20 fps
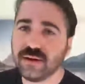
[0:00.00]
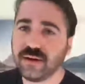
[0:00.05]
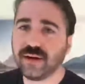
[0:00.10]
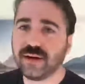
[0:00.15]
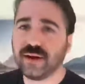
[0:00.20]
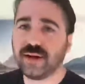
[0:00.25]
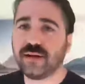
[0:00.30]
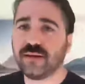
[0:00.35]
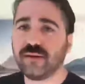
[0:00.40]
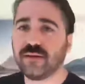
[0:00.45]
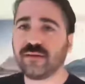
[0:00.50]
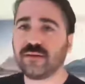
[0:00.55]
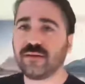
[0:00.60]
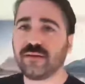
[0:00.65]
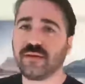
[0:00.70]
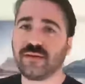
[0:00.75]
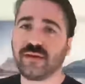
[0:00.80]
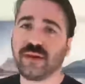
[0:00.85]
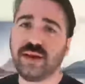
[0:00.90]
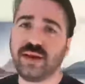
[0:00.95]

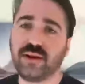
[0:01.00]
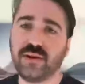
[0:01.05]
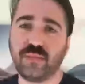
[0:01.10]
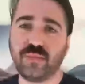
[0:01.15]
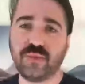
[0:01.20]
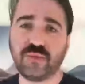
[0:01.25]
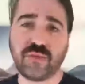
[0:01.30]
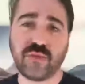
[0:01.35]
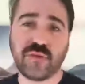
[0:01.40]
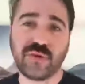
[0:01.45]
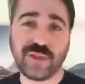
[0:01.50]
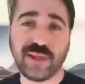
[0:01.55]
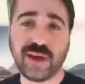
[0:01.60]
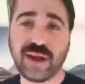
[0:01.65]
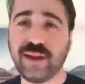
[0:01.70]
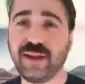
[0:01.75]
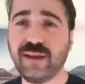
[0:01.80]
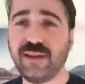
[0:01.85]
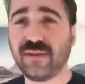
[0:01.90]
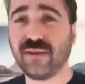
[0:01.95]
the scene is before
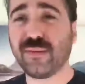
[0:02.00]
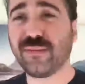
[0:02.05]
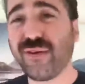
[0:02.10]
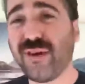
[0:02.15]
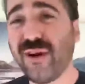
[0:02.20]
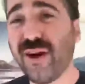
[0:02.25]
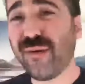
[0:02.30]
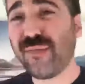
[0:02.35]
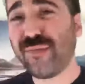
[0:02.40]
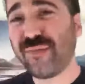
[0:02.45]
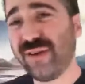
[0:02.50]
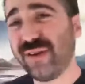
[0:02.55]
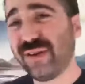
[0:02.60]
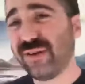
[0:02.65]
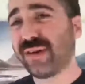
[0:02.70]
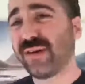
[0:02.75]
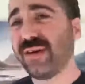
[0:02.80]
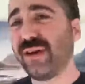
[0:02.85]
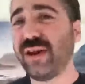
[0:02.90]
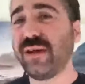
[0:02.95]
that needs a prop,
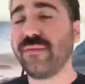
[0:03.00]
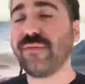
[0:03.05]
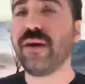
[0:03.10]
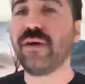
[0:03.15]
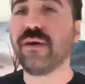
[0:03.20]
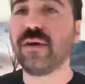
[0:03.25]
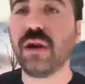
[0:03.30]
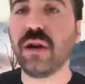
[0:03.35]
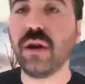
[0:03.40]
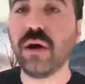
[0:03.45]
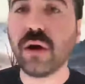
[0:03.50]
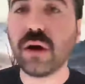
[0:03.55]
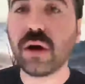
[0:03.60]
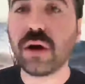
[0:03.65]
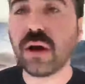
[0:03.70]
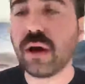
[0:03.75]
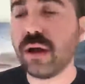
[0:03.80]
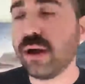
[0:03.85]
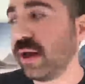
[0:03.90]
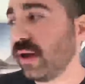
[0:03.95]
you're kind of out of
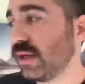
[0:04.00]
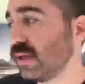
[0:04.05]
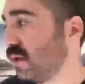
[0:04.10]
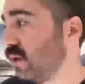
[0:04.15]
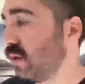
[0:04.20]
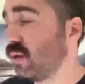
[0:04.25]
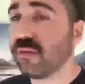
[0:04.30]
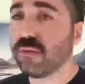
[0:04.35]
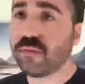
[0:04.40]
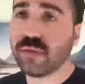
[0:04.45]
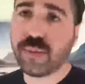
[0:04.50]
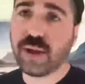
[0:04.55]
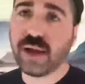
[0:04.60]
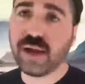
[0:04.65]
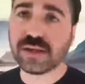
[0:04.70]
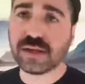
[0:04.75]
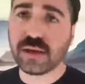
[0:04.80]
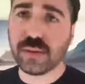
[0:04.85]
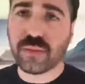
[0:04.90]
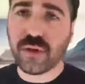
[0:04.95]
luck unless you can
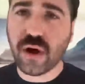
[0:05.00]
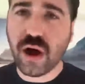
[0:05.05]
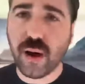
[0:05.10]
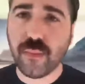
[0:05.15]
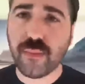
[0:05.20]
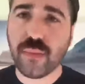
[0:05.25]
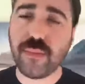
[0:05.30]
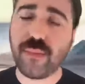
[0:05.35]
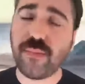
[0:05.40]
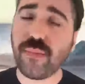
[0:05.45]
replace the prop.